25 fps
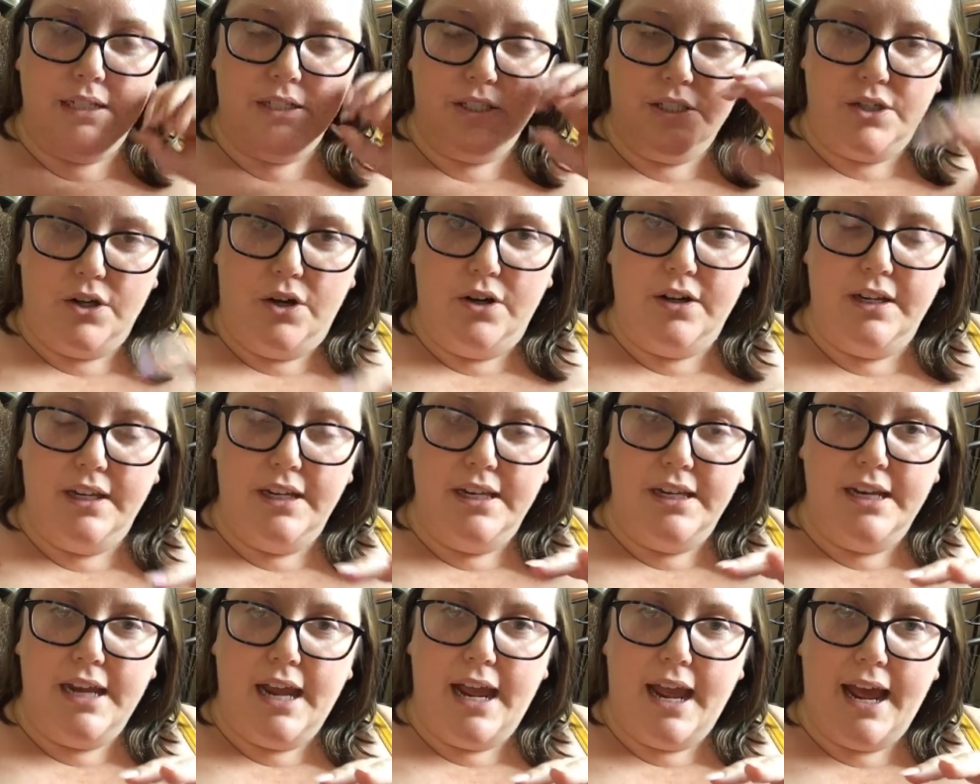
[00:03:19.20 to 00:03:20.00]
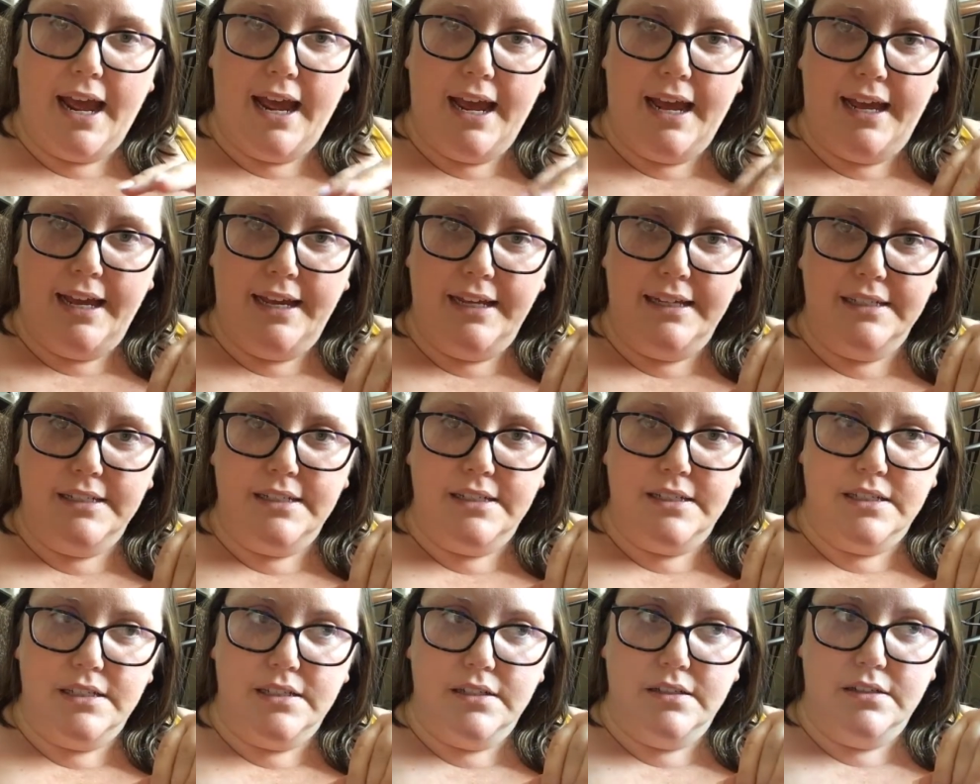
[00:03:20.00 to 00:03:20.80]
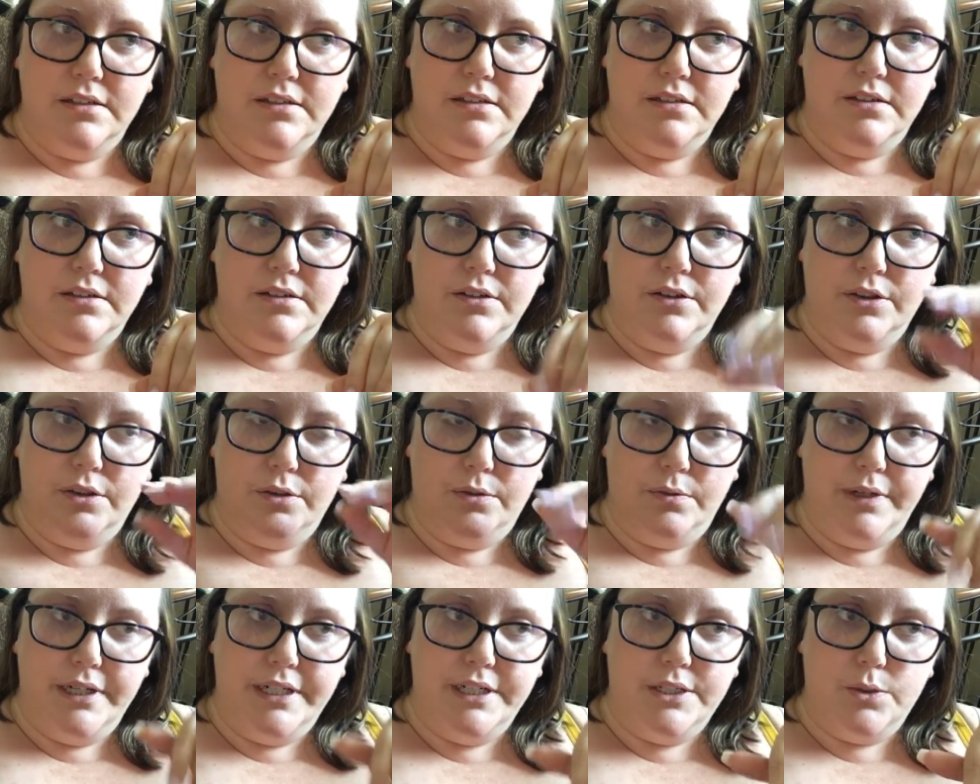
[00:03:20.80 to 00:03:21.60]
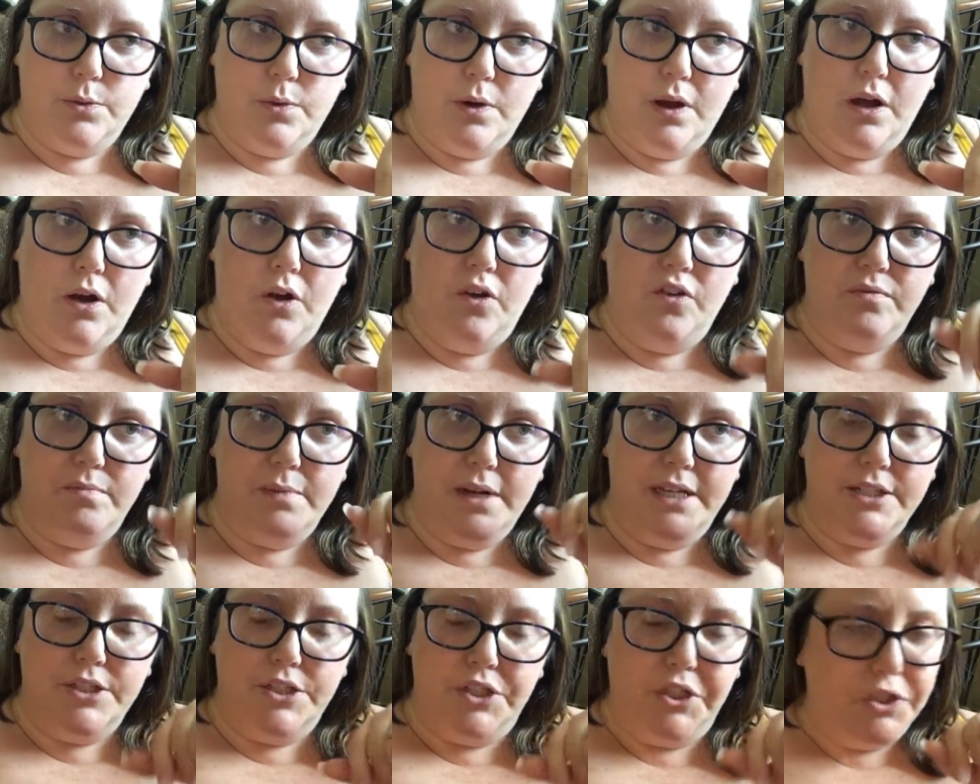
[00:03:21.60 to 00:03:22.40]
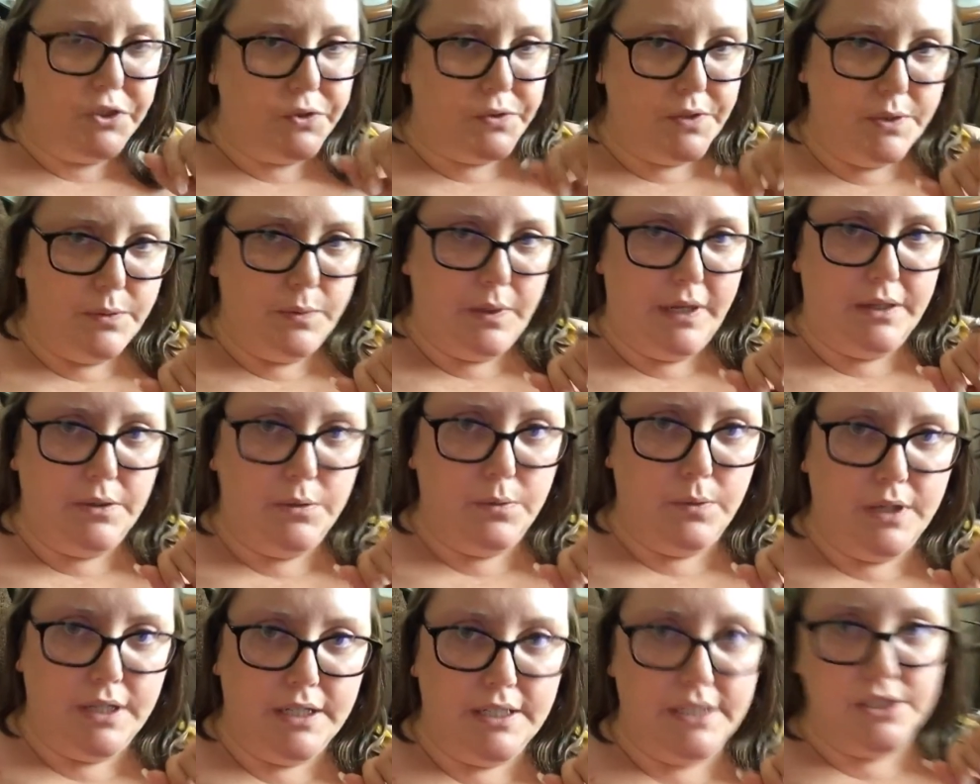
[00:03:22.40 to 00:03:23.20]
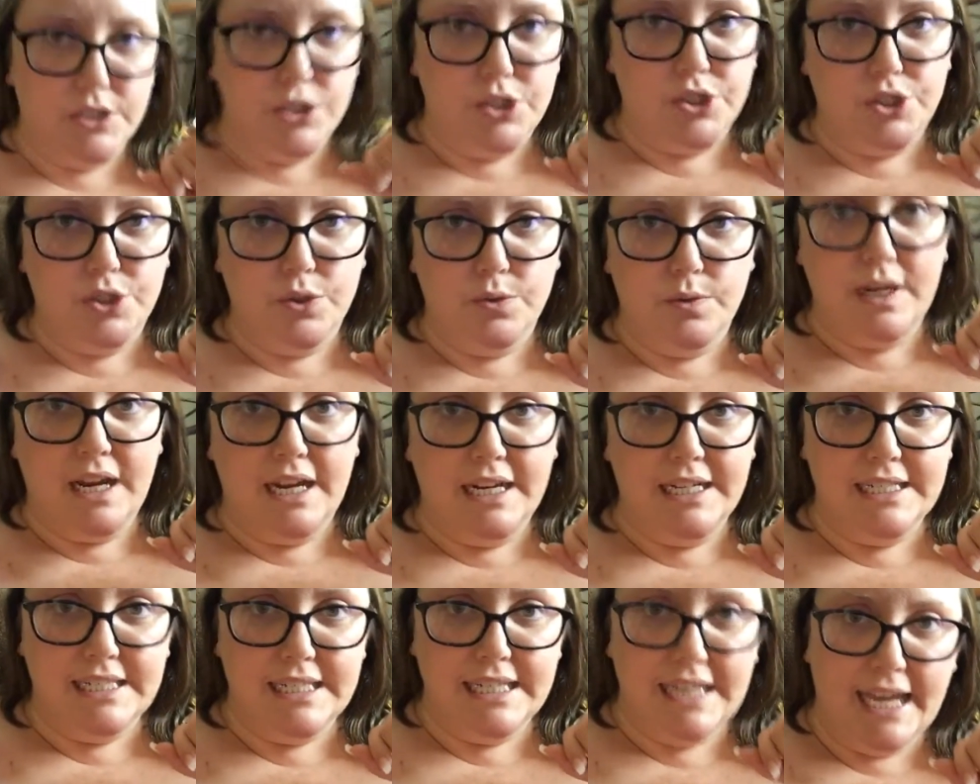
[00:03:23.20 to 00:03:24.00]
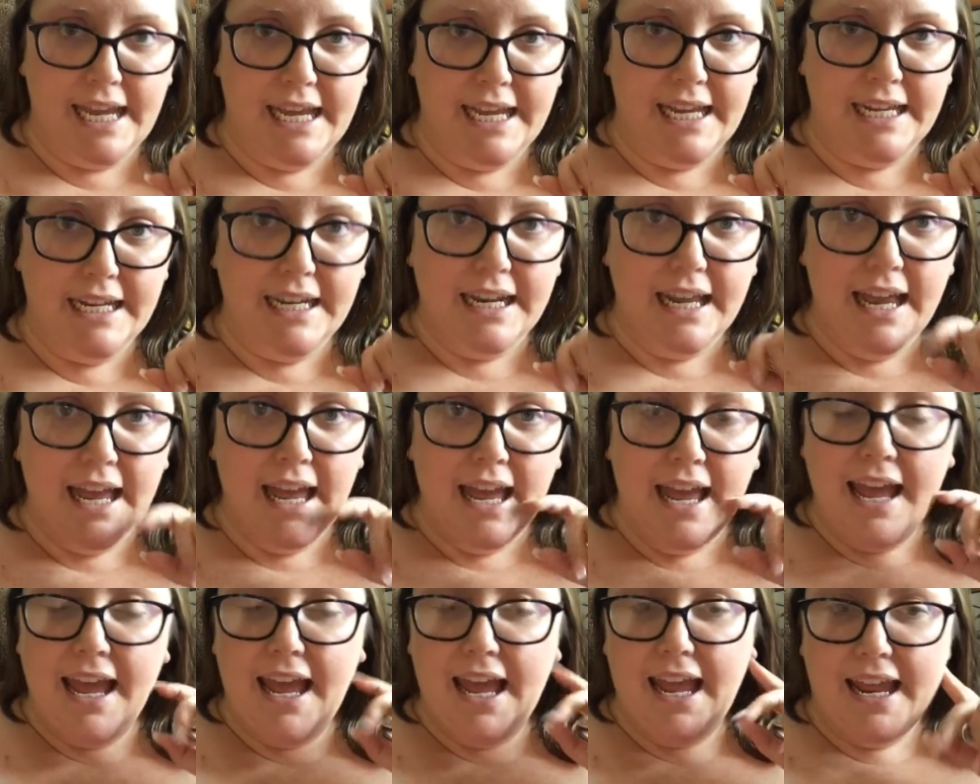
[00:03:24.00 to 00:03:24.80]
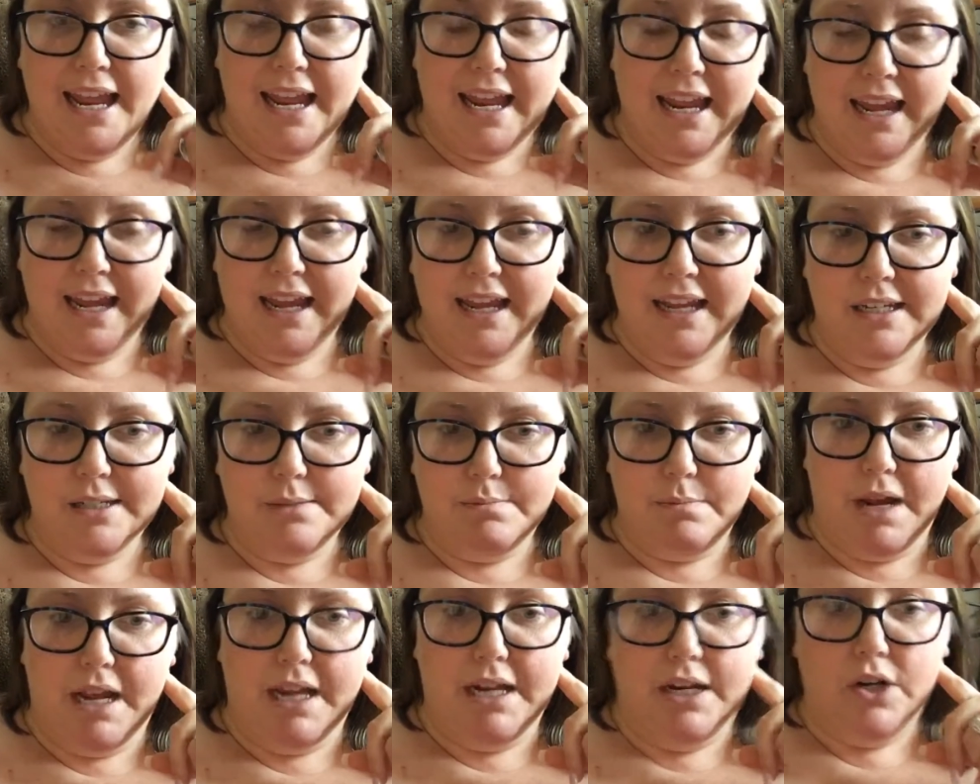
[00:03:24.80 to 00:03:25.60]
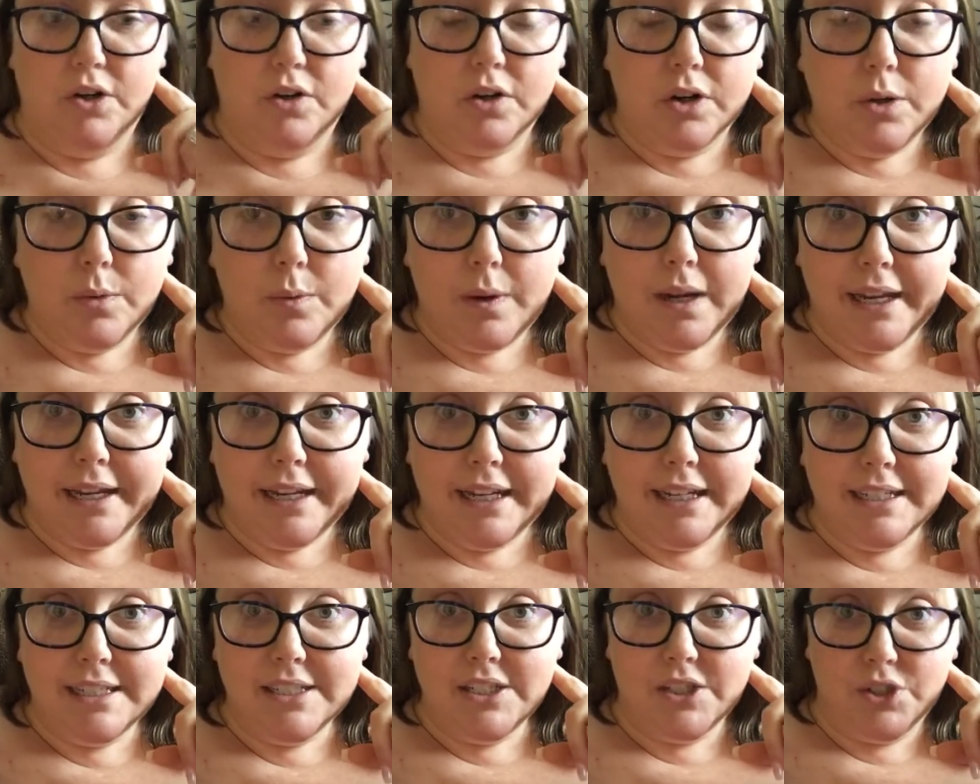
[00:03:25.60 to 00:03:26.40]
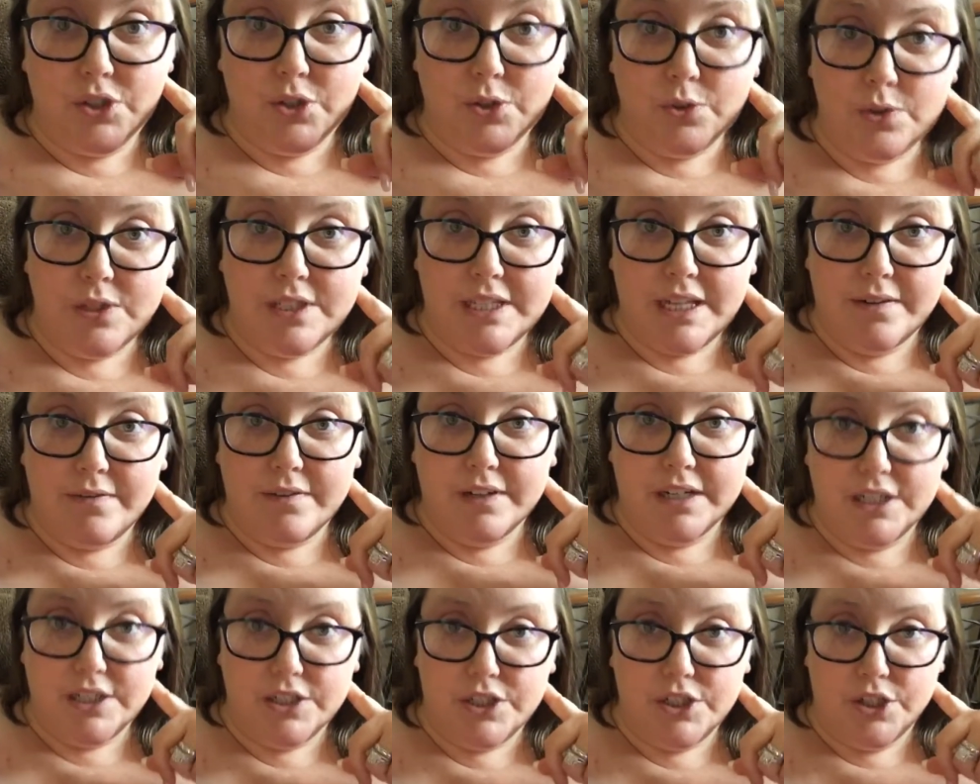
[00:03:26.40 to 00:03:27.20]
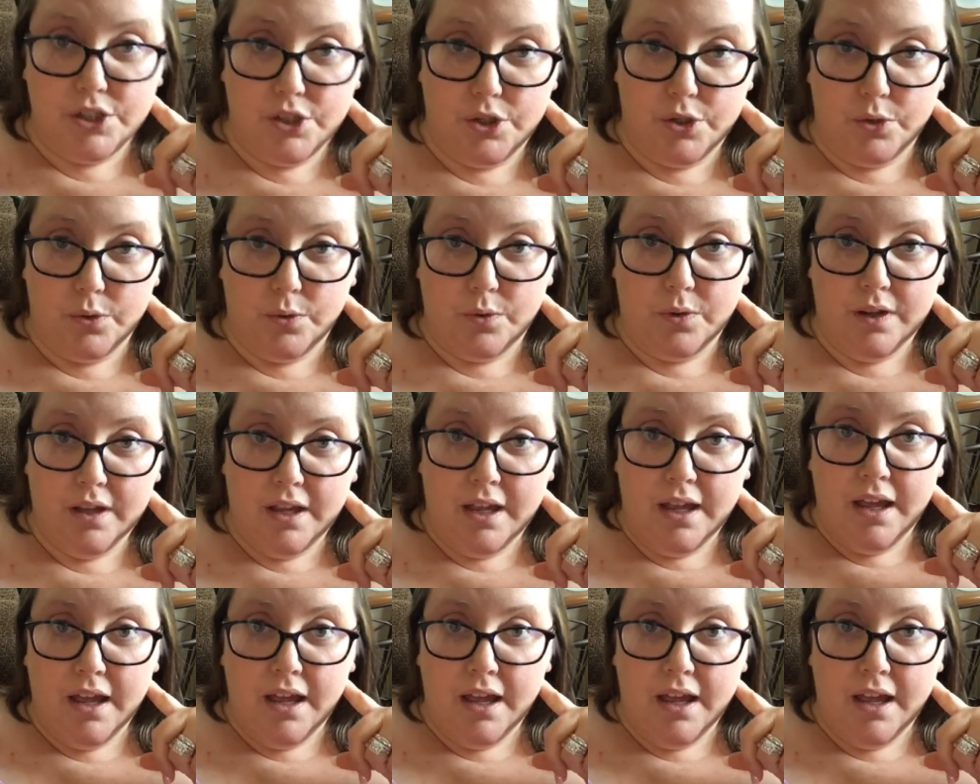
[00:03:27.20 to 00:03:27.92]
started at 312. My surgery weight was 298. And my current weight is 272.